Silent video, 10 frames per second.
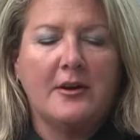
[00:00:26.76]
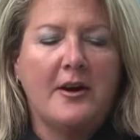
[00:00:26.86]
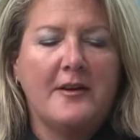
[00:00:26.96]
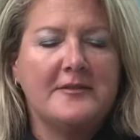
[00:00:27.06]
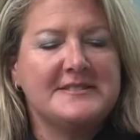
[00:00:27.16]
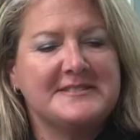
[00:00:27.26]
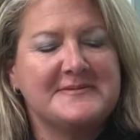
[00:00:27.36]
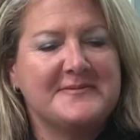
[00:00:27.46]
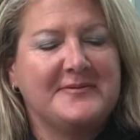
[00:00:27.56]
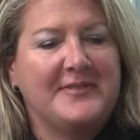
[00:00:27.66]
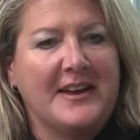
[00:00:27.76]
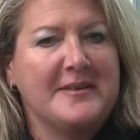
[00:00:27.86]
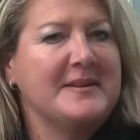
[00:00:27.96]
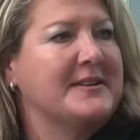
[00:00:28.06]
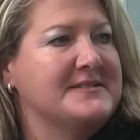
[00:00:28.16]
conference is
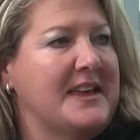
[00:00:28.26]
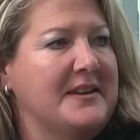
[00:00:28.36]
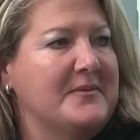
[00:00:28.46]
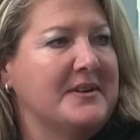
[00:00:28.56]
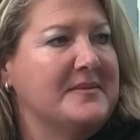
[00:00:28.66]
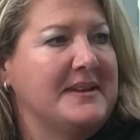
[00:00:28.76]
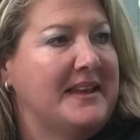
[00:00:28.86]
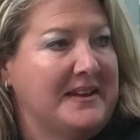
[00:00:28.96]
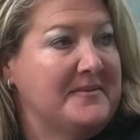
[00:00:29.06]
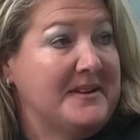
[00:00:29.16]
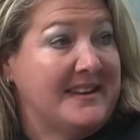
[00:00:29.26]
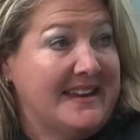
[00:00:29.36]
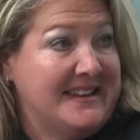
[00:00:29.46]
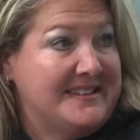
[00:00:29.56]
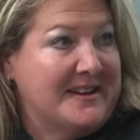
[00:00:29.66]
funny because anyone could beat anyone at
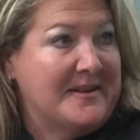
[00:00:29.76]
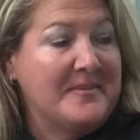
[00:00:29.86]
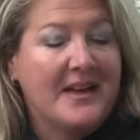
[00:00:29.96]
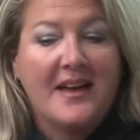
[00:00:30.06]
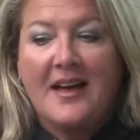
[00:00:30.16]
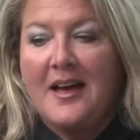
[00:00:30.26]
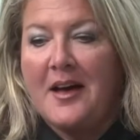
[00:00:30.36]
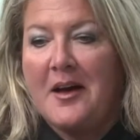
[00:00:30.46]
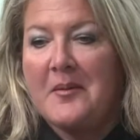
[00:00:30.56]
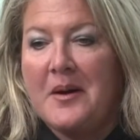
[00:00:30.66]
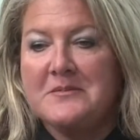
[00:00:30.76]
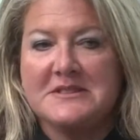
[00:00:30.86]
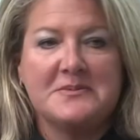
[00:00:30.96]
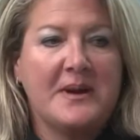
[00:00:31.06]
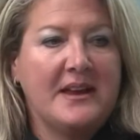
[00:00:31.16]
any time. I'm
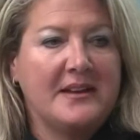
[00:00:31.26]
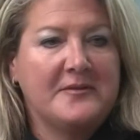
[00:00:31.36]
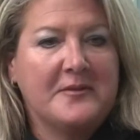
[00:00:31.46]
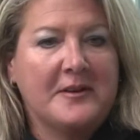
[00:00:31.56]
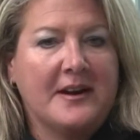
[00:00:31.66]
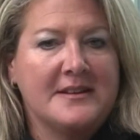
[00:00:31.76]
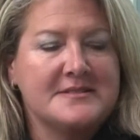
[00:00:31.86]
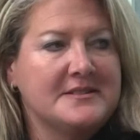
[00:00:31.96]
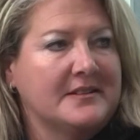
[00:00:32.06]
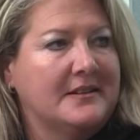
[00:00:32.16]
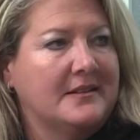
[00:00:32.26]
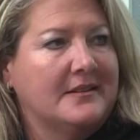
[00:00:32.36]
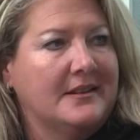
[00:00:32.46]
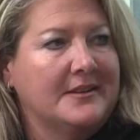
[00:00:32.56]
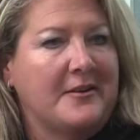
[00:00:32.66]
just waiting for us to
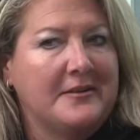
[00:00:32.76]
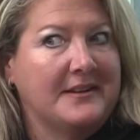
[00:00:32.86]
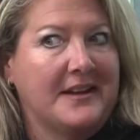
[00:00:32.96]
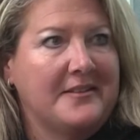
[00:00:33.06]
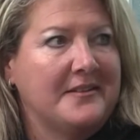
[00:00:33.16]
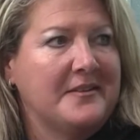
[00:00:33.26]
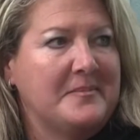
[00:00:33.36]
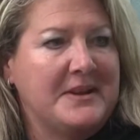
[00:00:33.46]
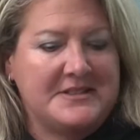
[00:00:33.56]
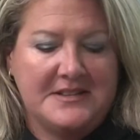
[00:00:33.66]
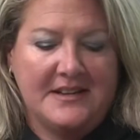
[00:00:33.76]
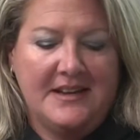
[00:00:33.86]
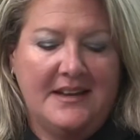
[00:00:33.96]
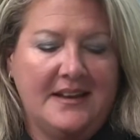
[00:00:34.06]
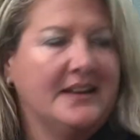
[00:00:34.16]
click all together, pitching,
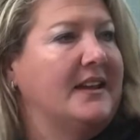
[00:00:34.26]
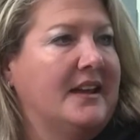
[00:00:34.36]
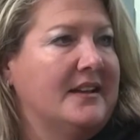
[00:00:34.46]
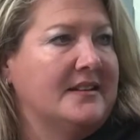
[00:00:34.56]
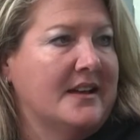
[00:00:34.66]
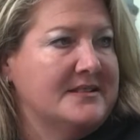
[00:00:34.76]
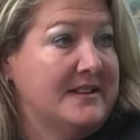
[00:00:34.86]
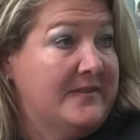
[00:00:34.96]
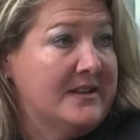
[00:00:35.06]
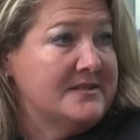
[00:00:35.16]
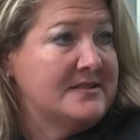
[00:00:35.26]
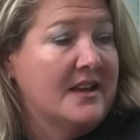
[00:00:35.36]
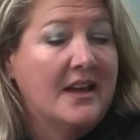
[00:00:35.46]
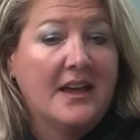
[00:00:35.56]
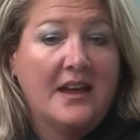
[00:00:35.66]
hitting, and defense.
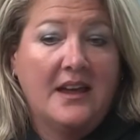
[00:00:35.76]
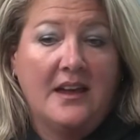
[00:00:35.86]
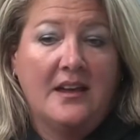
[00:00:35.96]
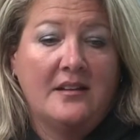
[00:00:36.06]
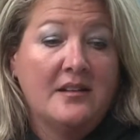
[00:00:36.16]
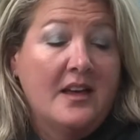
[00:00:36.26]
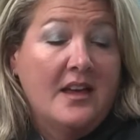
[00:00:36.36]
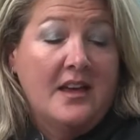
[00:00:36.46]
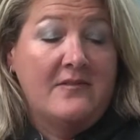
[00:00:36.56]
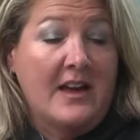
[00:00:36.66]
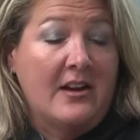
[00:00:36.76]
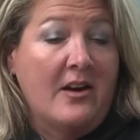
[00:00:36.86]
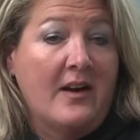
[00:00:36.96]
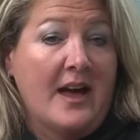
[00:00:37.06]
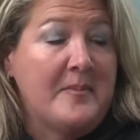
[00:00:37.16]
And if that
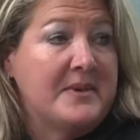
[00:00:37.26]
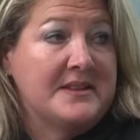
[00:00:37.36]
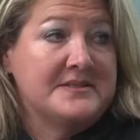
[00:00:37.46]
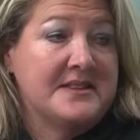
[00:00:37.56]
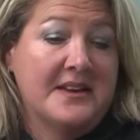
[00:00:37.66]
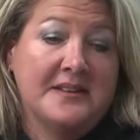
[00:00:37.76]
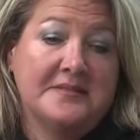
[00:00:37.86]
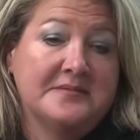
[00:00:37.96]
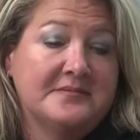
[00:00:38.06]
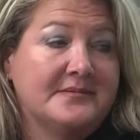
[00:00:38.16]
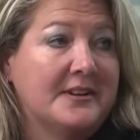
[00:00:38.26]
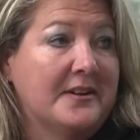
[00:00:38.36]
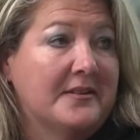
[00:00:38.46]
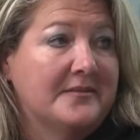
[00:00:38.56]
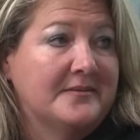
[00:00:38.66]
all happens, then,
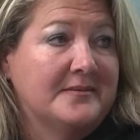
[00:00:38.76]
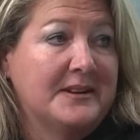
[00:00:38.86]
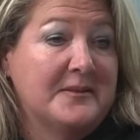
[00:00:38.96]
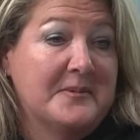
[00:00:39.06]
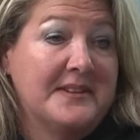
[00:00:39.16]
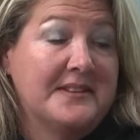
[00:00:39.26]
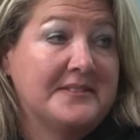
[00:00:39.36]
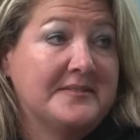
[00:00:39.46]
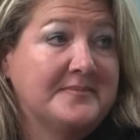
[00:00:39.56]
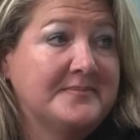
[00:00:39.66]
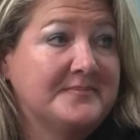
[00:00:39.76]
we can win this.